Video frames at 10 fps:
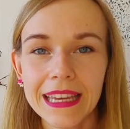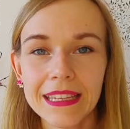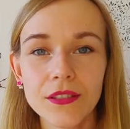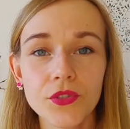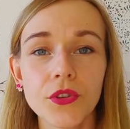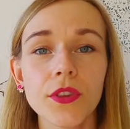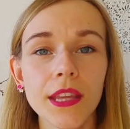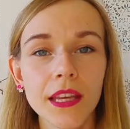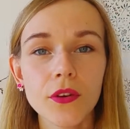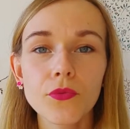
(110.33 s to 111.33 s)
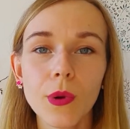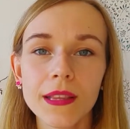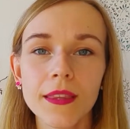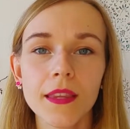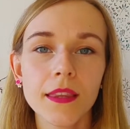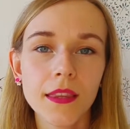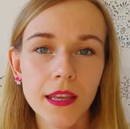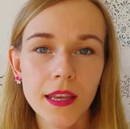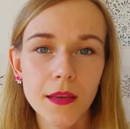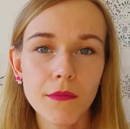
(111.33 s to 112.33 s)
is to think of what the
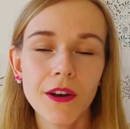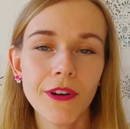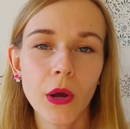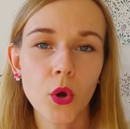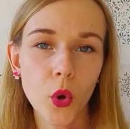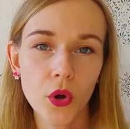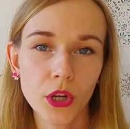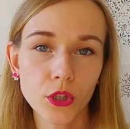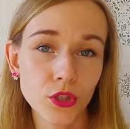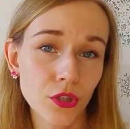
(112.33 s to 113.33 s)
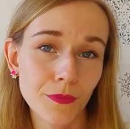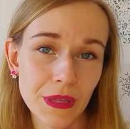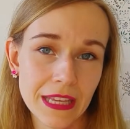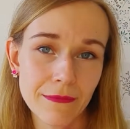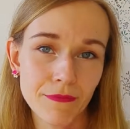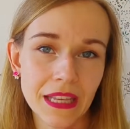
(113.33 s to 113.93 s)
theme of our oracle should be.